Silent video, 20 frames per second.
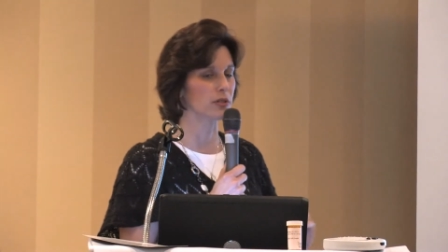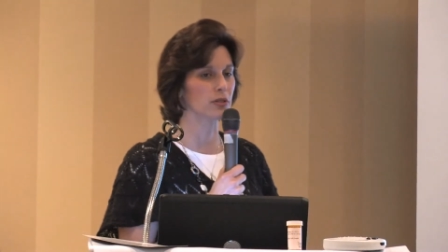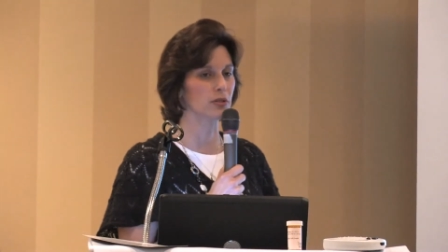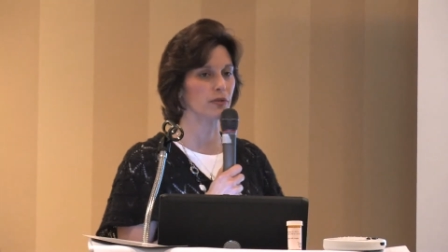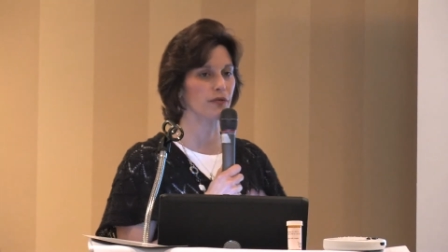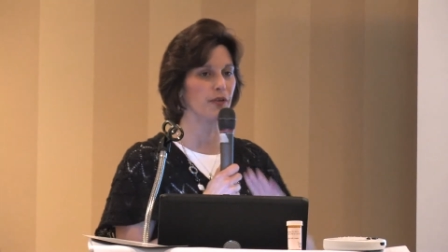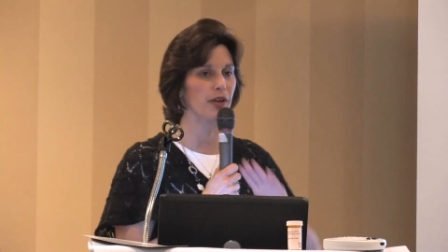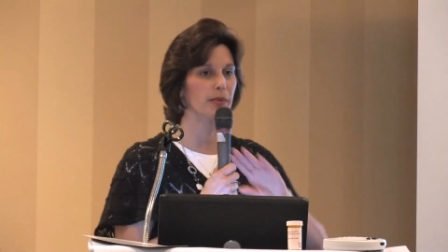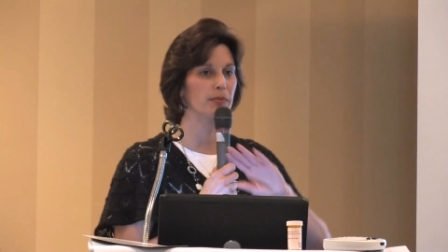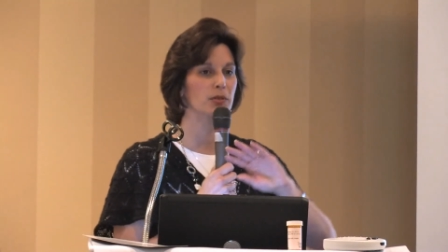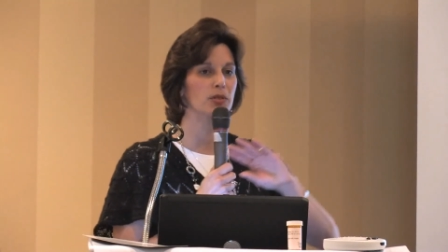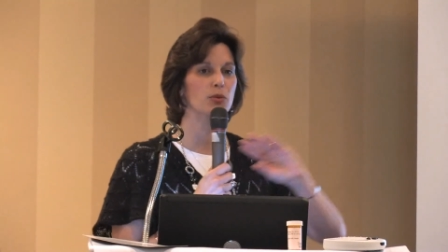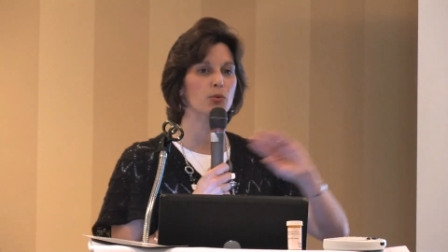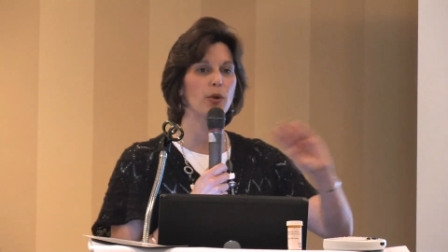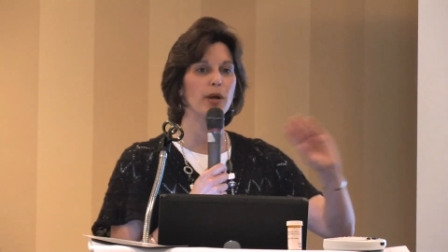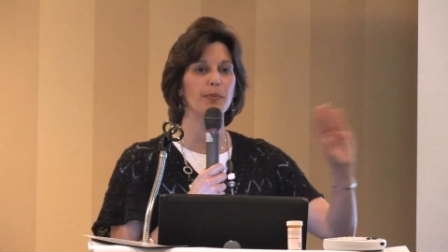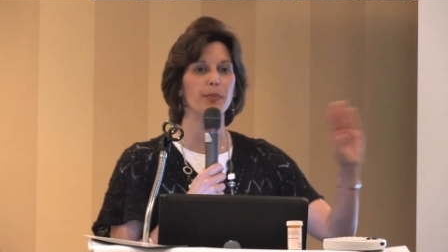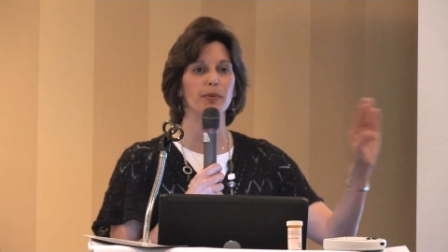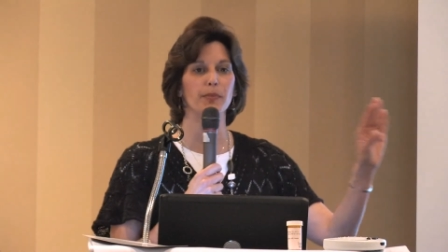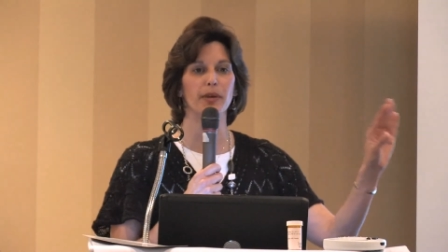So if I'm
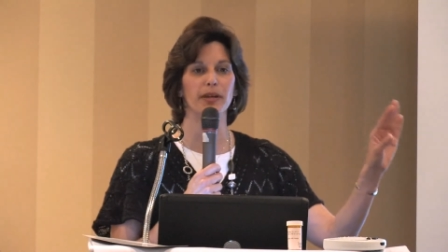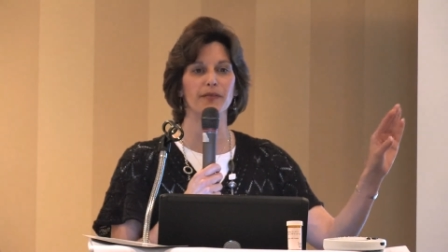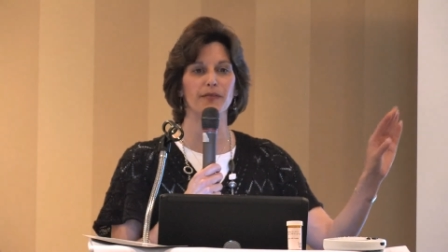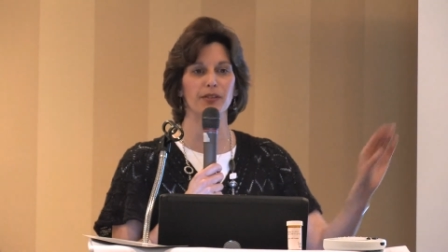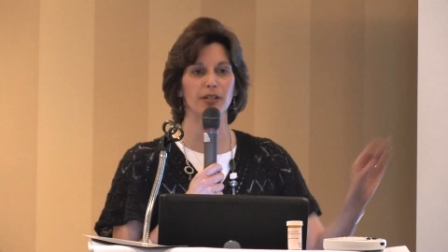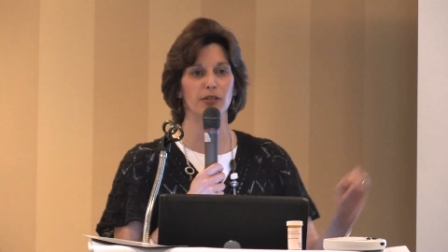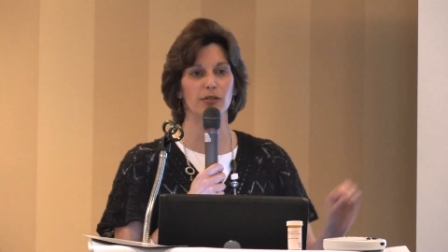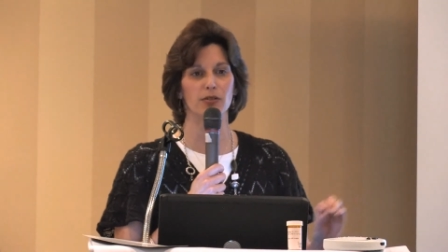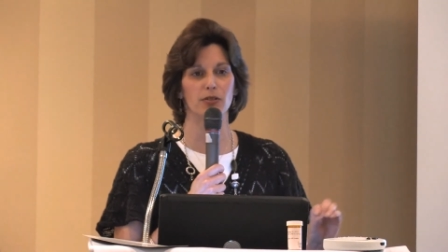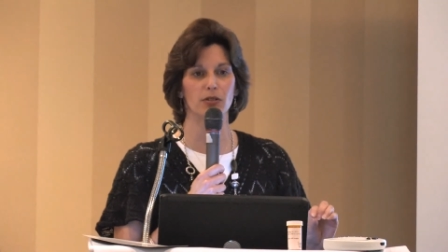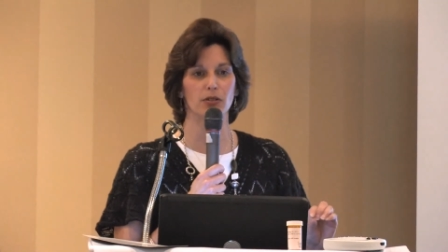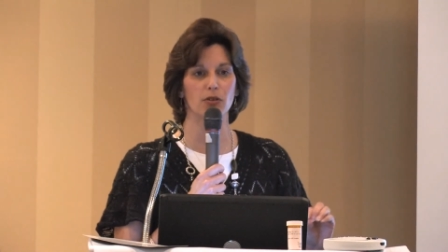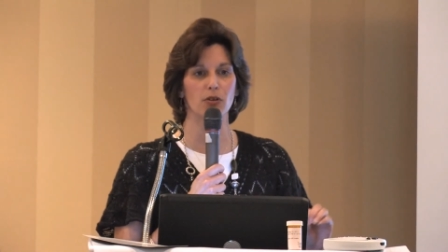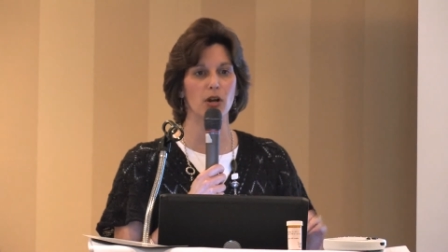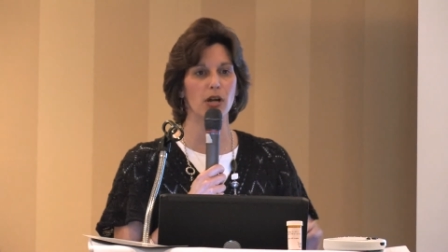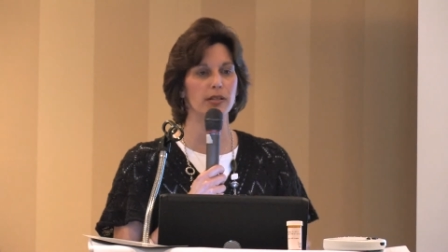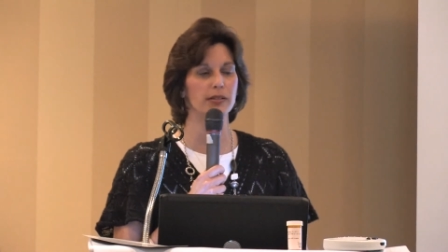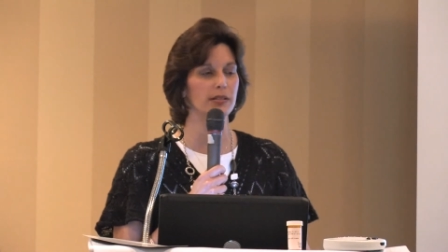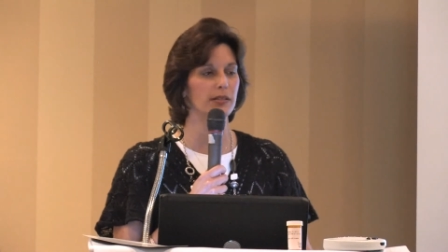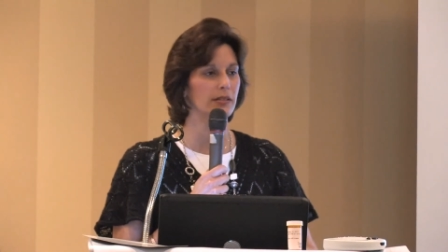swiping my fingers
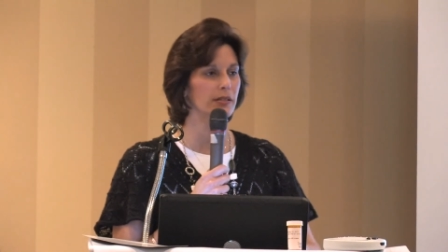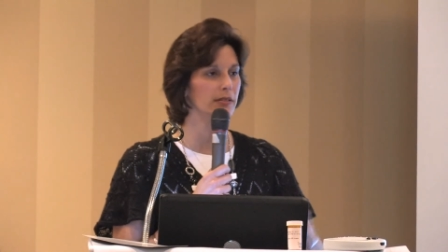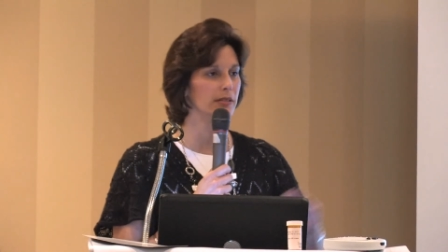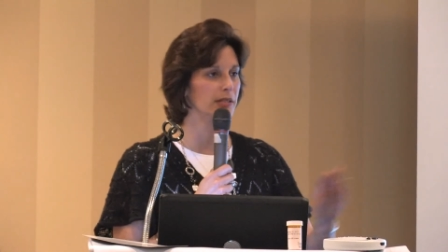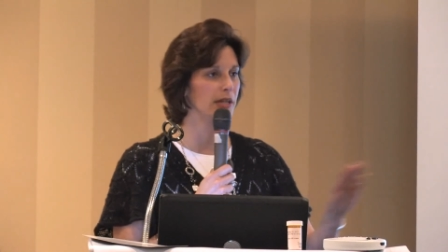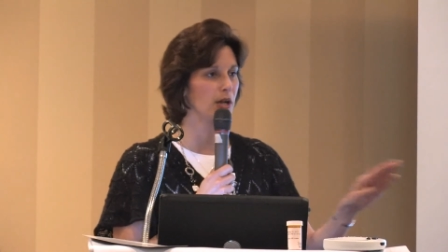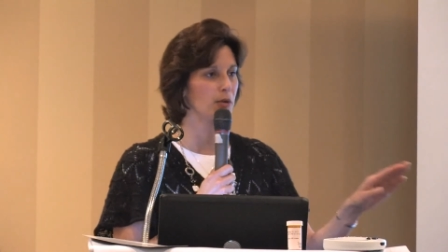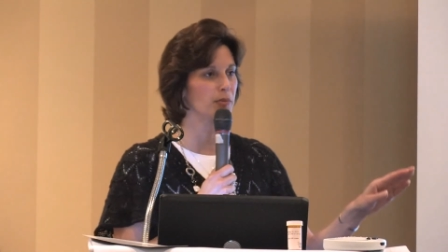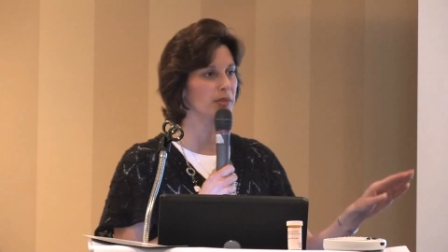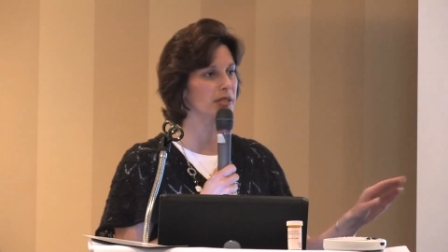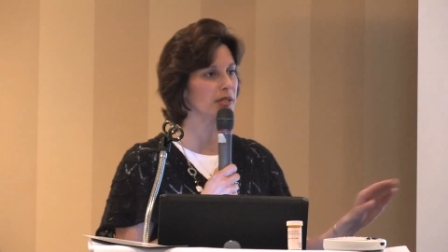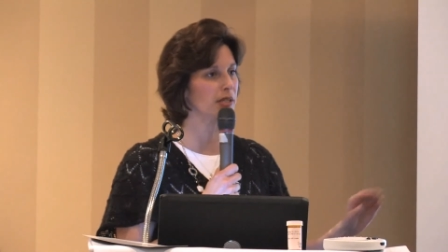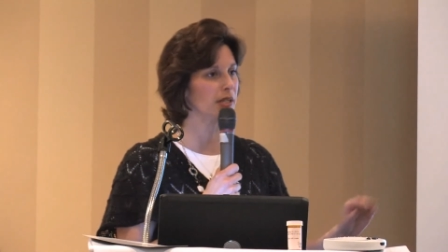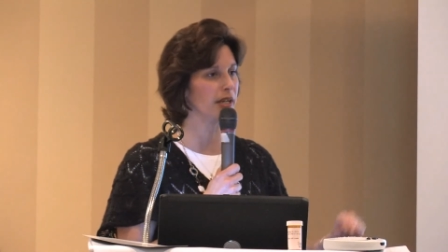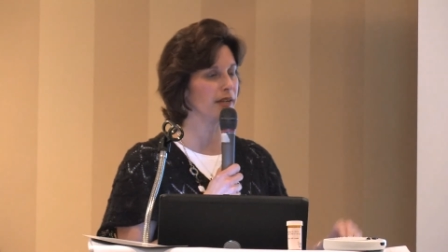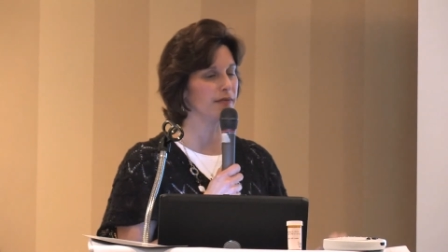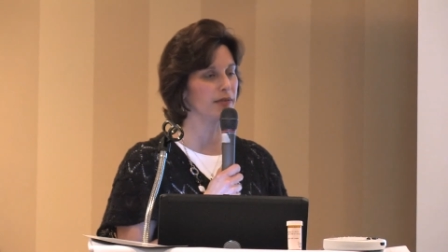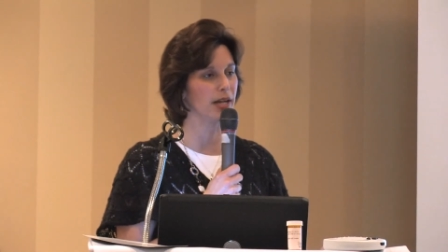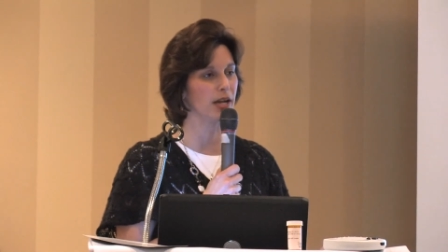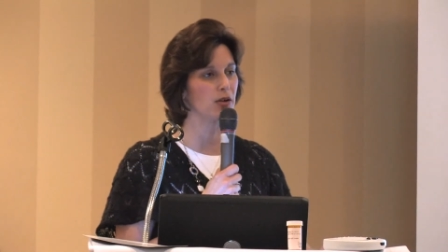across, it'll tell me that
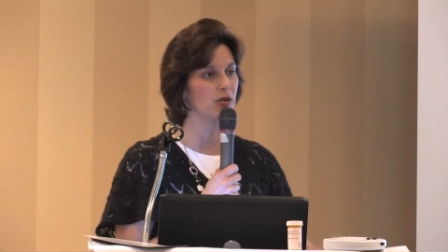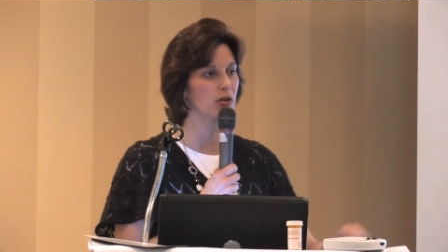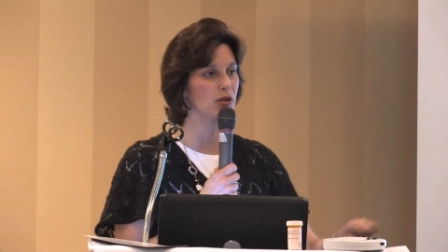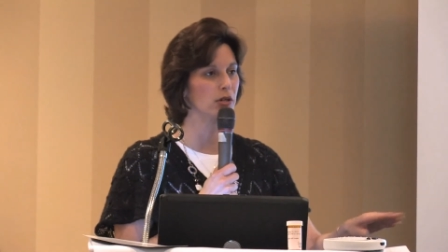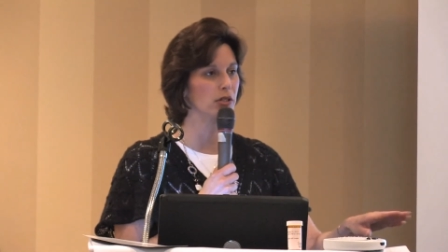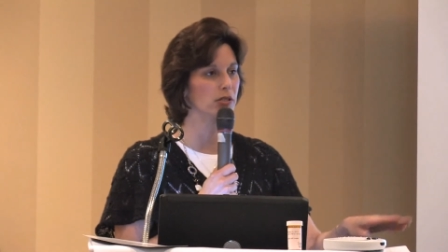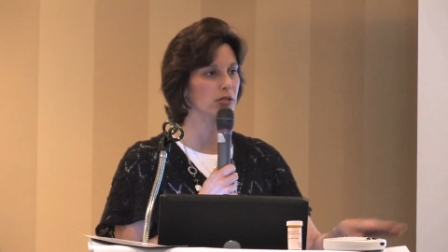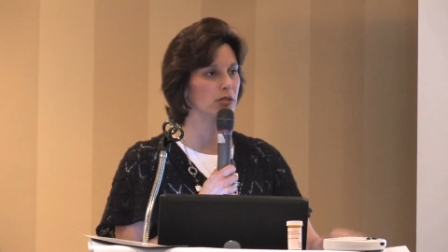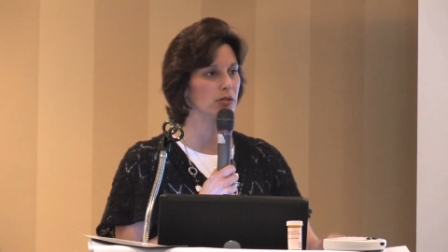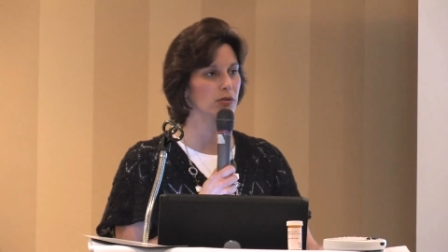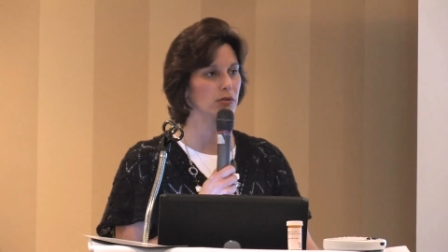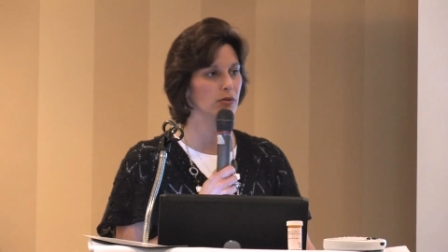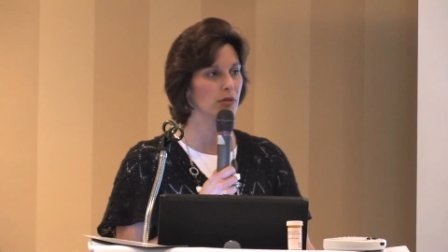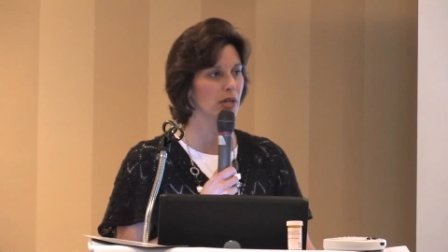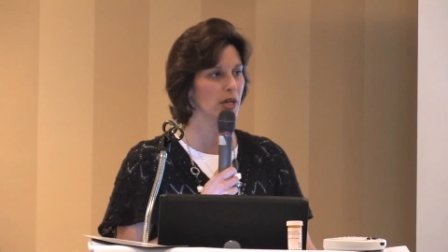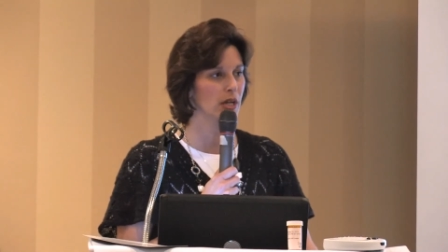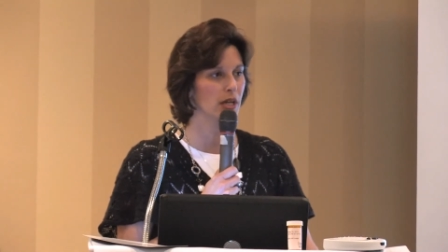I've now gone to